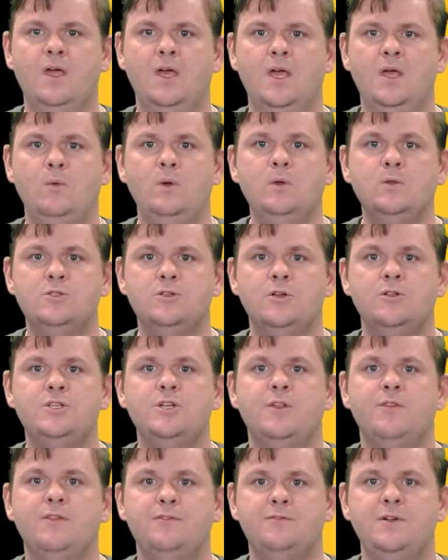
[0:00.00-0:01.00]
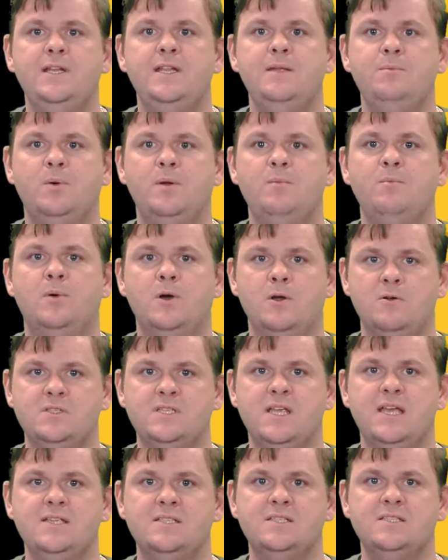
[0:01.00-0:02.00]
We'll touch on the 3D print
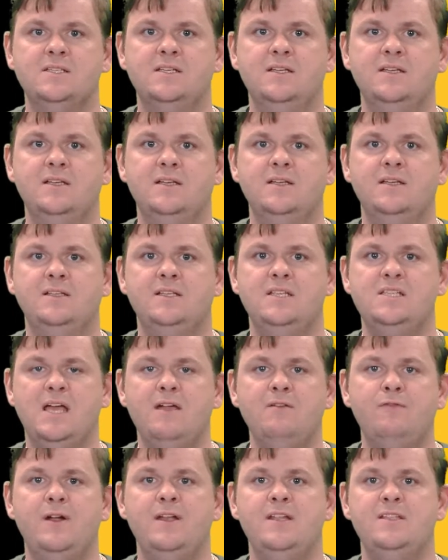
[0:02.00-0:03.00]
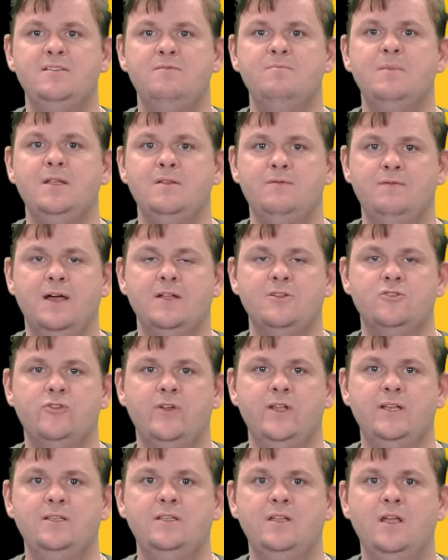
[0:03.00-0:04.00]
process, design for additive
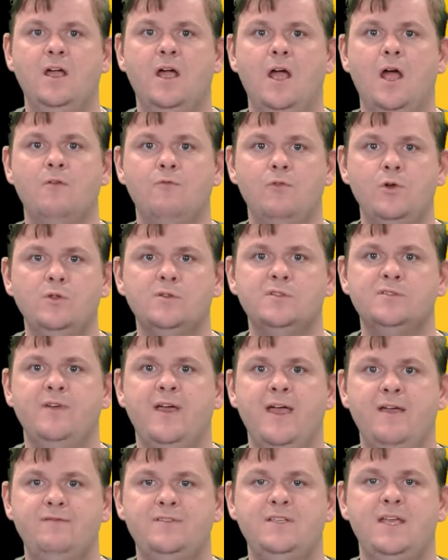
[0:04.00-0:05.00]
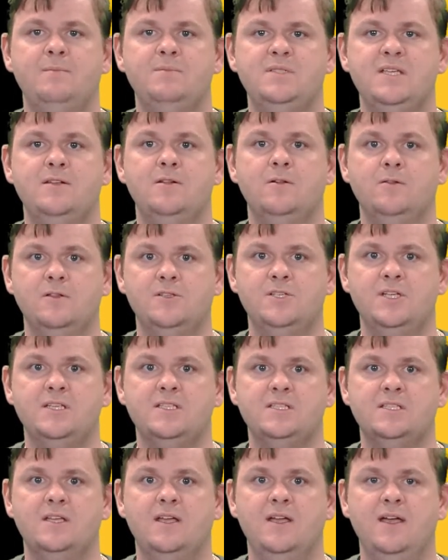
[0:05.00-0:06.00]
manufacturing and rules for FDM
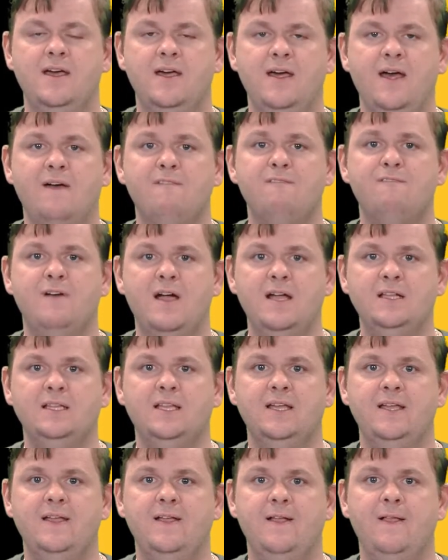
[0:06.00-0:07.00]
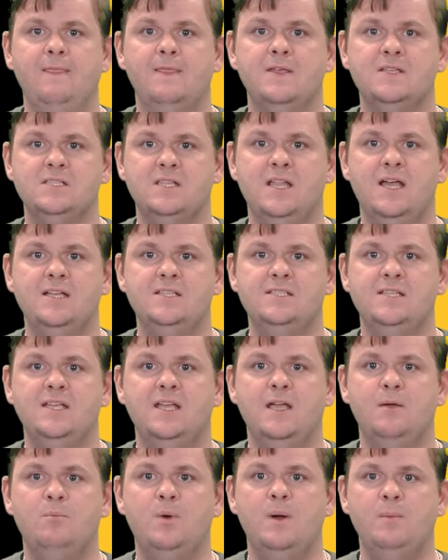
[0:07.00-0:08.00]
technologies, and finally the
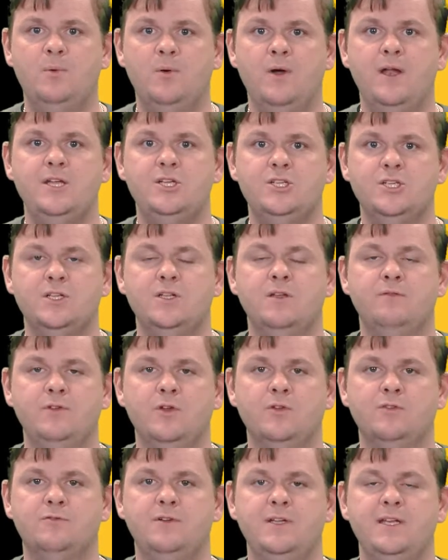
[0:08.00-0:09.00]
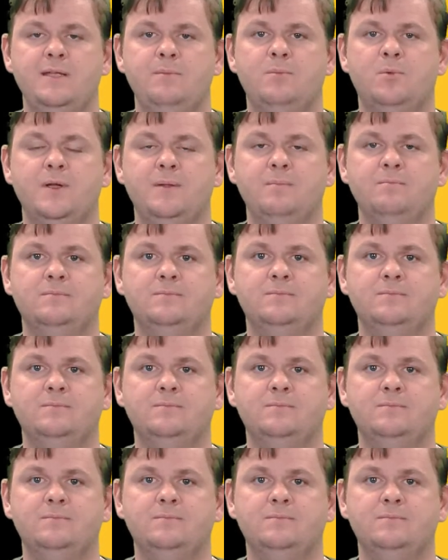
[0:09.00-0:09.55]
slicing and preparation of your 3D print.